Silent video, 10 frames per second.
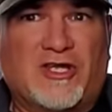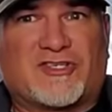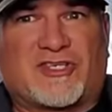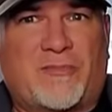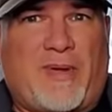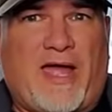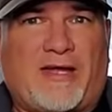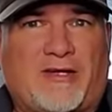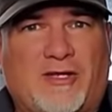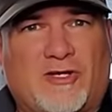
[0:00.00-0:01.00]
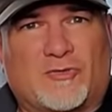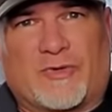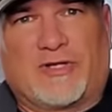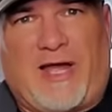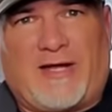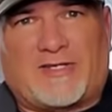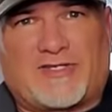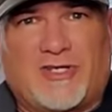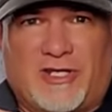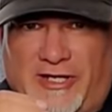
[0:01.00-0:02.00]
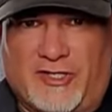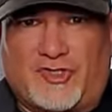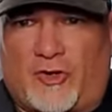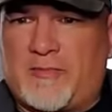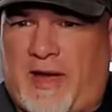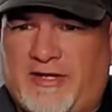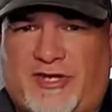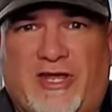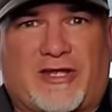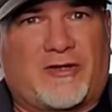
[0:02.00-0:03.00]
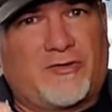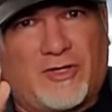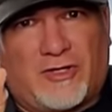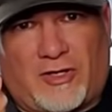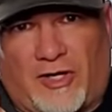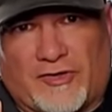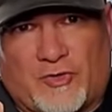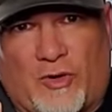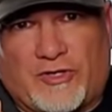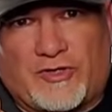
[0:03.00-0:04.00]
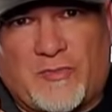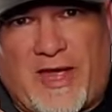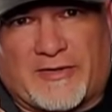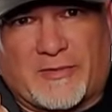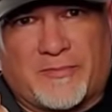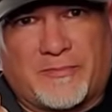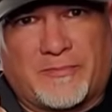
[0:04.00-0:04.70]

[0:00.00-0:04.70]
sit back, relax, and enjoy my take on the 22 Magnum.